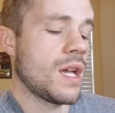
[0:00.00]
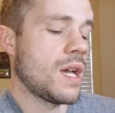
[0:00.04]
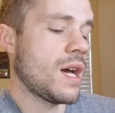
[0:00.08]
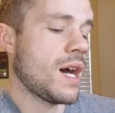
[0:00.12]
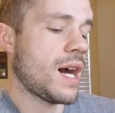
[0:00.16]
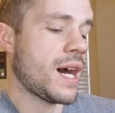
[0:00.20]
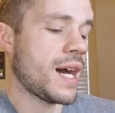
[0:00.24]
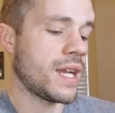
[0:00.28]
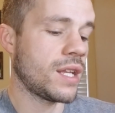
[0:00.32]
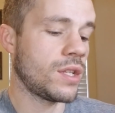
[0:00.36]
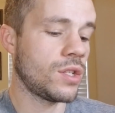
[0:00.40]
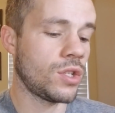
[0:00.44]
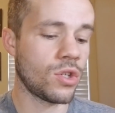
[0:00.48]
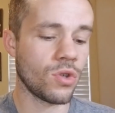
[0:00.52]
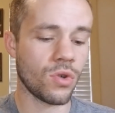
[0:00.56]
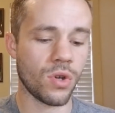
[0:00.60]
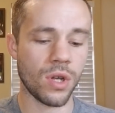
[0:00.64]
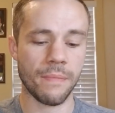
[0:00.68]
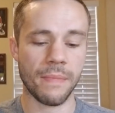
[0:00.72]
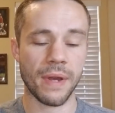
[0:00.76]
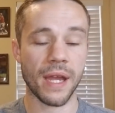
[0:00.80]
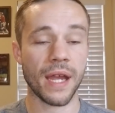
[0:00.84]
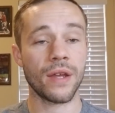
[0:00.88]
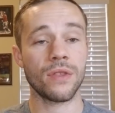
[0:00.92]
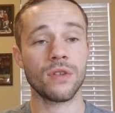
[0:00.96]
I enjoy
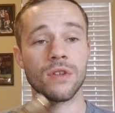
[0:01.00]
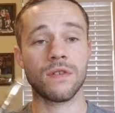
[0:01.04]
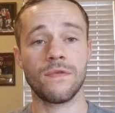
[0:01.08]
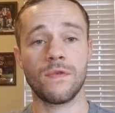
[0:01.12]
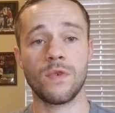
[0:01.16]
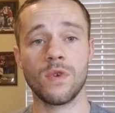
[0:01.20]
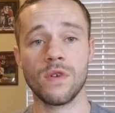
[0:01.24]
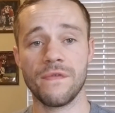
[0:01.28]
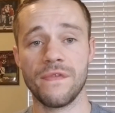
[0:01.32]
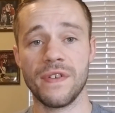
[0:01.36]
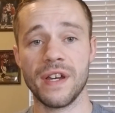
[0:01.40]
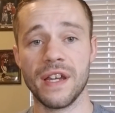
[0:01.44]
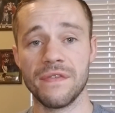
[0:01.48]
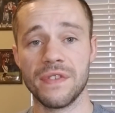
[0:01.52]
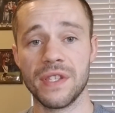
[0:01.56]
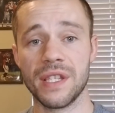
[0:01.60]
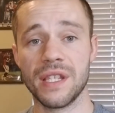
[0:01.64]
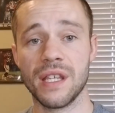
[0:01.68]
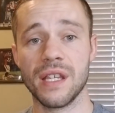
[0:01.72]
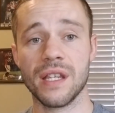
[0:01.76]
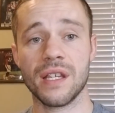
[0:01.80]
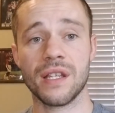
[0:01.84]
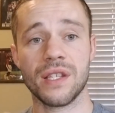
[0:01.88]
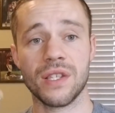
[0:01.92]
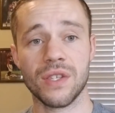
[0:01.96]
my other
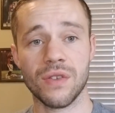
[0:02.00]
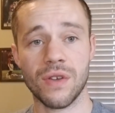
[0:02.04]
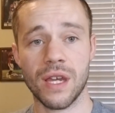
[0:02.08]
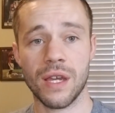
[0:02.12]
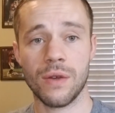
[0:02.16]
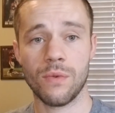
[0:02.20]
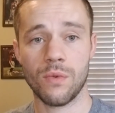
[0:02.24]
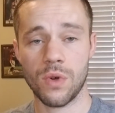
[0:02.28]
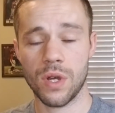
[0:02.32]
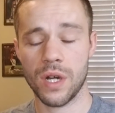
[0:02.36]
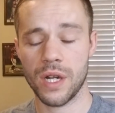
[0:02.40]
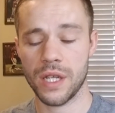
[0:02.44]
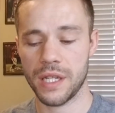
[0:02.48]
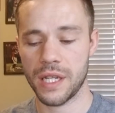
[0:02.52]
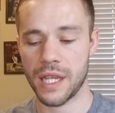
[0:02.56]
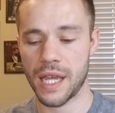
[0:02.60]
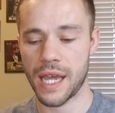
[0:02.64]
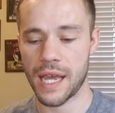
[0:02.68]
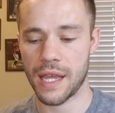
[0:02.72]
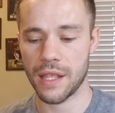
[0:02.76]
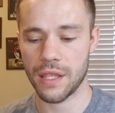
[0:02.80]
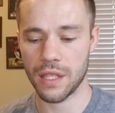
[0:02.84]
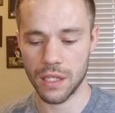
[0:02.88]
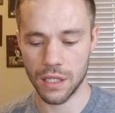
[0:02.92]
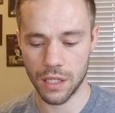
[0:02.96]
456, so I wanted to
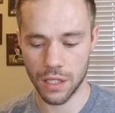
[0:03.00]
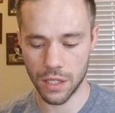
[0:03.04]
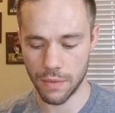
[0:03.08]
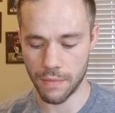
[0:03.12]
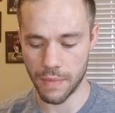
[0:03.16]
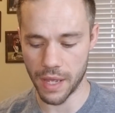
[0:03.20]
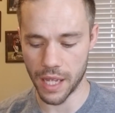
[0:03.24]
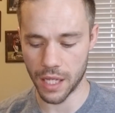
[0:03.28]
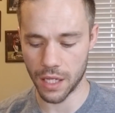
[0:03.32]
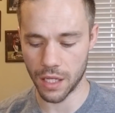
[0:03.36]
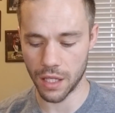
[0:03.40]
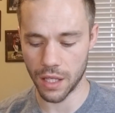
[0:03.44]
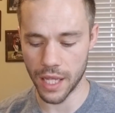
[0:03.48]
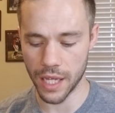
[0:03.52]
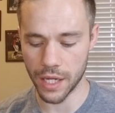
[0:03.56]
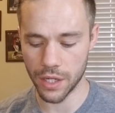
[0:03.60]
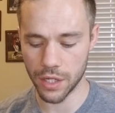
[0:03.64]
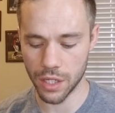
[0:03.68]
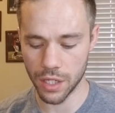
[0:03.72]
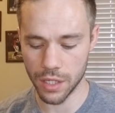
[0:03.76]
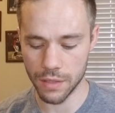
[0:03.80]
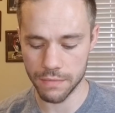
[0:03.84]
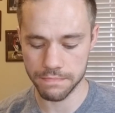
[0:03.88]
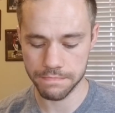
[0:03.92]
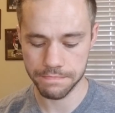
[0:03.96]
add this to my
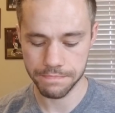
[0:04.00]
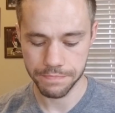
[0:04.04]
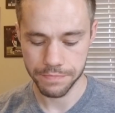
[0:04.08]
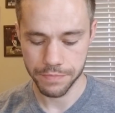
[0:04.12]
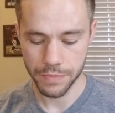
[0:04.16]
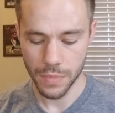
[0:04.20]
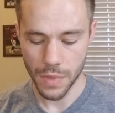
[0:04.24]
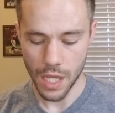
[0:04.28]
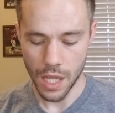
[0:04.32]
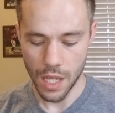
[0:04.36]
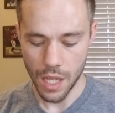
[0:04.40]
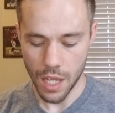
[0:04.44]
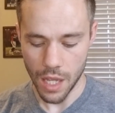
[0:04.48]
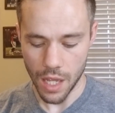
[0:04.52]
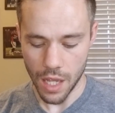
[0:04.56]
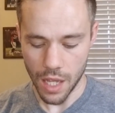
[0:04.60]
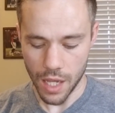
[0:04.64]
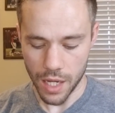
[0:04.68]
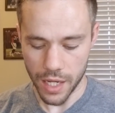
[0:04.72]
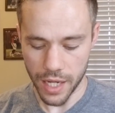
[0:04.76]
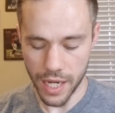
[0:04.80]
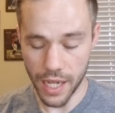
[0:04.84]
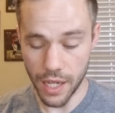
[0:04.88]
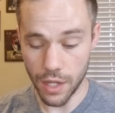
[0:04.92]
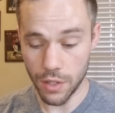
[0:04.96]
collection.
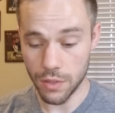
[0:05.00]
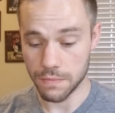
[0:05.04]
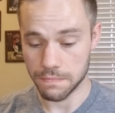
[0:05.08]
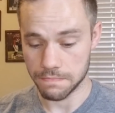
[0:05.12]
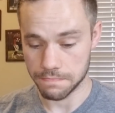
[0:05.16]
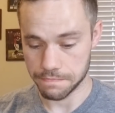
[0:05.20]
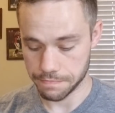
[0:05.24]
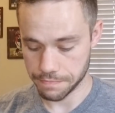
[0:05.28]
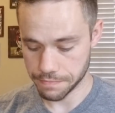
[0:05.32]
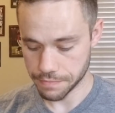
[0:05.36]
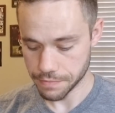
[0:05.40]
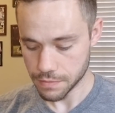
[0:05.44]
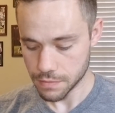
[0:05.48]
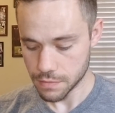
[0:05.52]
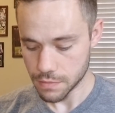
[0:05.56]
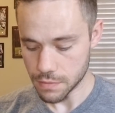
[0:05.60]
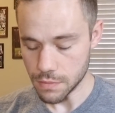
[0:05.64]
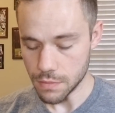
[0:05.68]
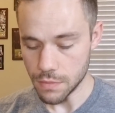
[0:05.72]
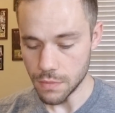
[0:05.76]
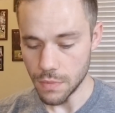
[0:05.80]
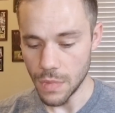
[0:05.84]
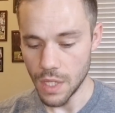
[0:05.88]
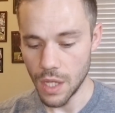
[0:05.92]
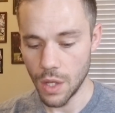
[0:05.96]
Now,
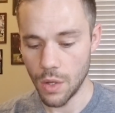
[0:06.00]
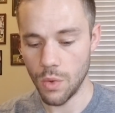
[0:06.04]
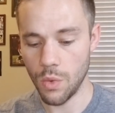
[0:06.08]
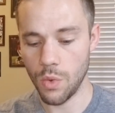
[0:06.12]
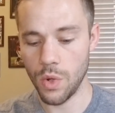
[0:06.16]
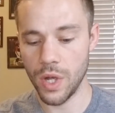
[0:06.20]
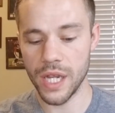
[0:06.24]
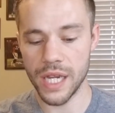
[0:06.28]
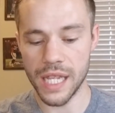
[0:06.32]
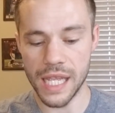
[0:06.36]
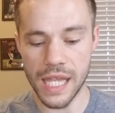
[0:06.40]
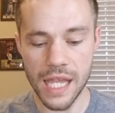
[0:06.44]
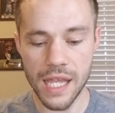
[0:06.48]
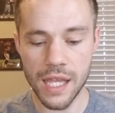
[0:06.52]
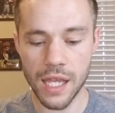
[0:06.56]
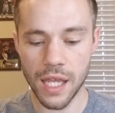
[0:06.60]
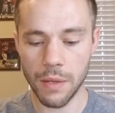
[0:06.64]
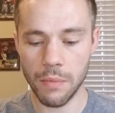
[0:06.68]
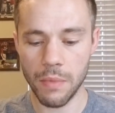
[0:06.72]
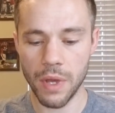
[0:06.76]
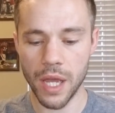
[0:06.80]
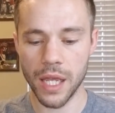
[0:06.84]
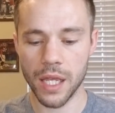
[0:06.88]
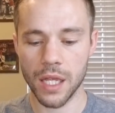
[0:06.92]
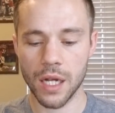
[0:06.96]
what ink
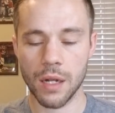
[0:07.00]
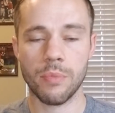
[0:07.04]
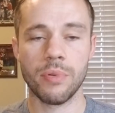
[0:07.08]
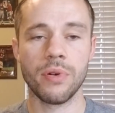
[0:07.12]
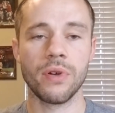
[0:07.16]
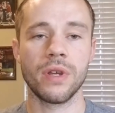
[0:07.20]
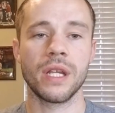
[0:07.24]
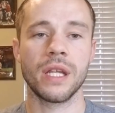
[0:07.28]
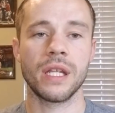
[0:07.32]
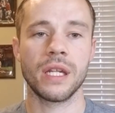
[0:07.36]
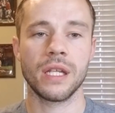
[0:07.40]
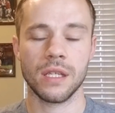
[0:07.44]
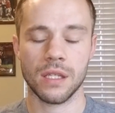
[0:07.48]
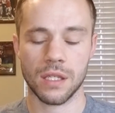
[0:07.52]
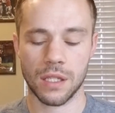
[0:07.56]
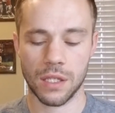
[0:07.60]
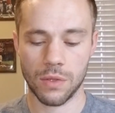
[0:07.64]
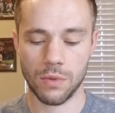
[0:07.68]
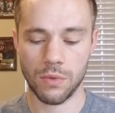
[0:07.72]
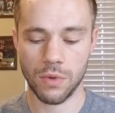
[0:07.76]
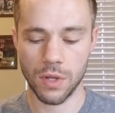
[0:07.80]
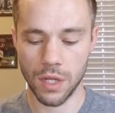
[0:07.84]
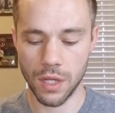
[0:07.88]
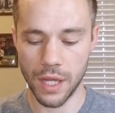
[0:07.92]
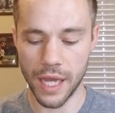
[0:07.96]
am I going to put in it?
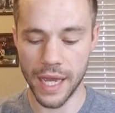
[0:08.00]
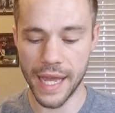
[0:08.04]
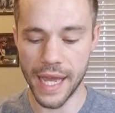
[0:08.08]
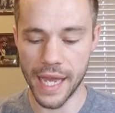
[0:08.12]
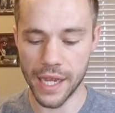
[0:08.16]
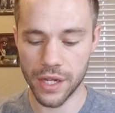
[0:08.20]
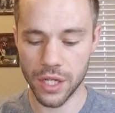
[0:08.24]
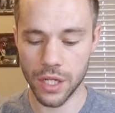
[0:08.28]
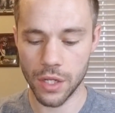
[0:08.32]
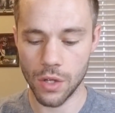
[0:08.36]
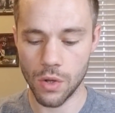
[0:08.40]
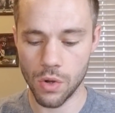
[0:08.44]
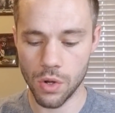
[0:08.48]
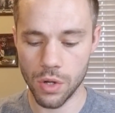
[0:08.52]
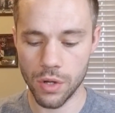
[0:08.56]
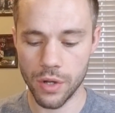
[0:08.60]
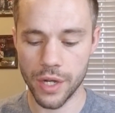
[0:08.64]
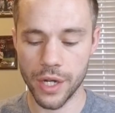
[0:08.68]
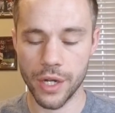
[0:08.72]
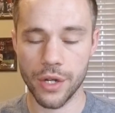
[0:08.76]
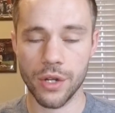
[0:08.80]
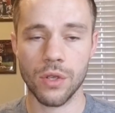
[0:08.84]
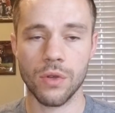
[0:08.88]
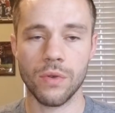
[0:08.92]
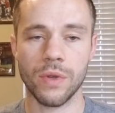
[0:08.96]
Well, I actually ordered
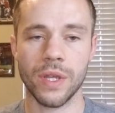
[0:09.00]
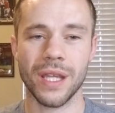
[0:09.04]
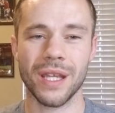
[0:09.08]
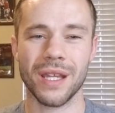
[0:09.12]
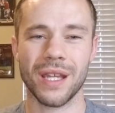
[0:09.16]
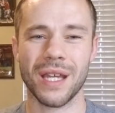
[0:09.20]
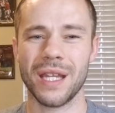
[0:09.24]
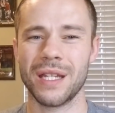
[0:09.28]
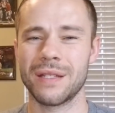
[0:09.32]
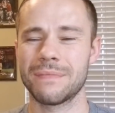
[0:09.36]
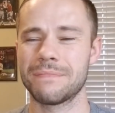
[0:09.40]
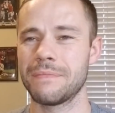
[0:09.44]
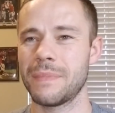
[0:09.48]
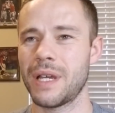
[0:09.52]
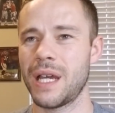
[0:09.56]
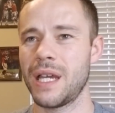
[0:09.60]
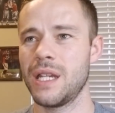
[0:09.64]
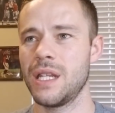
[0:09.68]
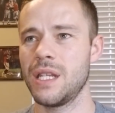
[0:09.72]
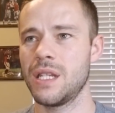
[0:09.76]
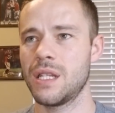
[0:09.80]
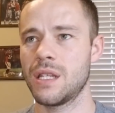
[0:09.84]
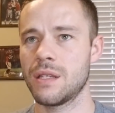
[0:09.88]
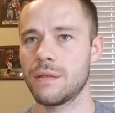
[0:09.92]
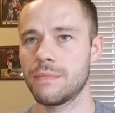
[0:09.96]
a new ink. I
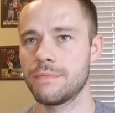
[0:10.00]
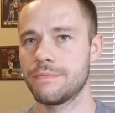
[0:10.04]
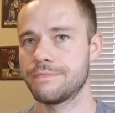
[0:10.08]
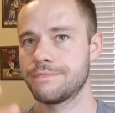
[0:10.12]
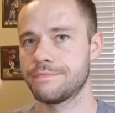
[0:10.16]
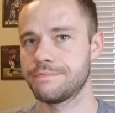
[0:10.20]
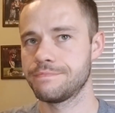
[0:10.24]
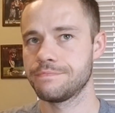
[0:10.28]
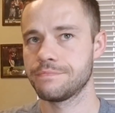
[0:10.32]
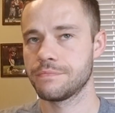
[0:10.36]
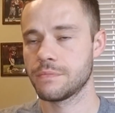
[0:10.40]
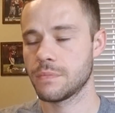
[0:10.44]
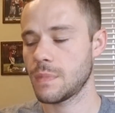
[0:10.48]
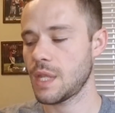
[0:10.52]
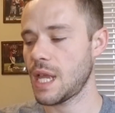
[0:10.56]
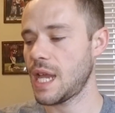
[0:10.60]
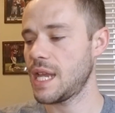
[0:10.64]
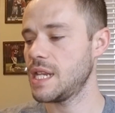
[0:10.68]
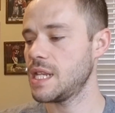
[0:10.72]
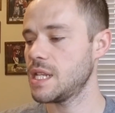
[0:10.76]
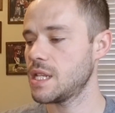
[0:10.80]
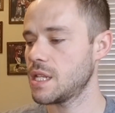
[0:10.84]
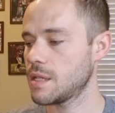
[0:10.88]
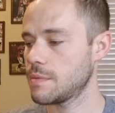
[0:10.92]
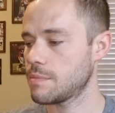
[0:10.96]
need to
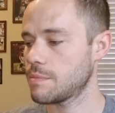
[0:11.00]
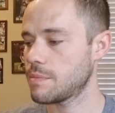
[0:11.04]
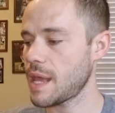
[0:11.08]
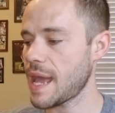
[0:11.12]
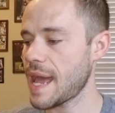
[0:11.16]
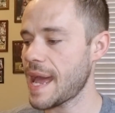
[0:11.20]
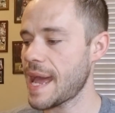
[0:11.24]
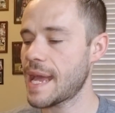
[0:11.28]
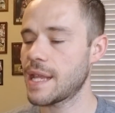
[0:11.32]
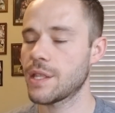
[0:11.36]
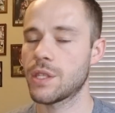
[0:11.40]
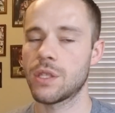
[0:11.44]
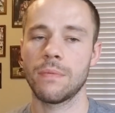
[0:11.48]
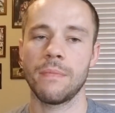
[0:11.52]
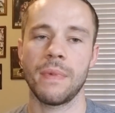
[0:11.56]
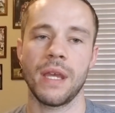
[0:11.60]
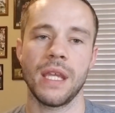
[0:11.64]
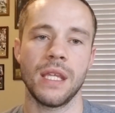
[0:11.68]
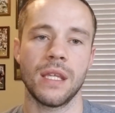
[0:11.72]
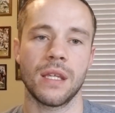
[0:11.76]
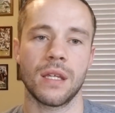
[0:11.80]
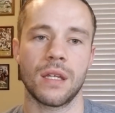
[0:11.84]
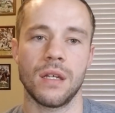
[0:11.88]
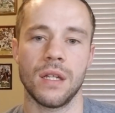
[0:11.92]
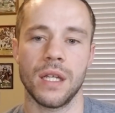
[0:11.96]
add to my
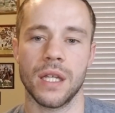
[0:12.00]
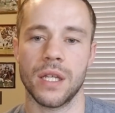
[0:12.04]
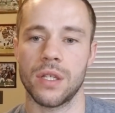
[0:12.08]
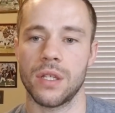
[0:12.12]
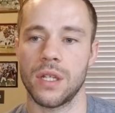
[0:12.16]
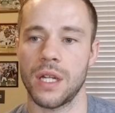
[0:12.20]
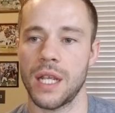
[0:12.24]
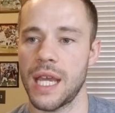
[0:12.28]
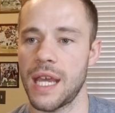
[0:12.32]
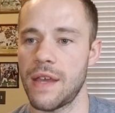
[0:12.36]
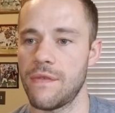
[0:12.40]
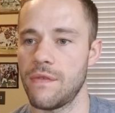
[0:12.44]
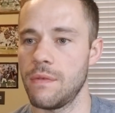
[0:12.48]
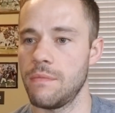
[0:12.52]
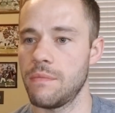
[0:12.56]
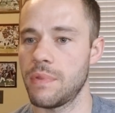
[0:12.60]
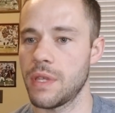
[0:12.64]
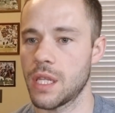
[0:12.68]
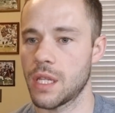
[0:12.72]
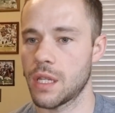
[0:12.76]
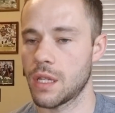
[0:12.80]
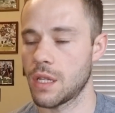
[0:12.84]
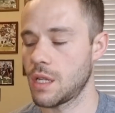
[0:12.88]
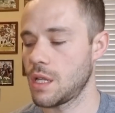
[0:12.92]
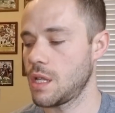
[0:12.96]
ink collection. I've
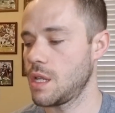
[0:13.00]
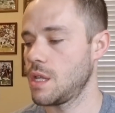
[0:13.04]
been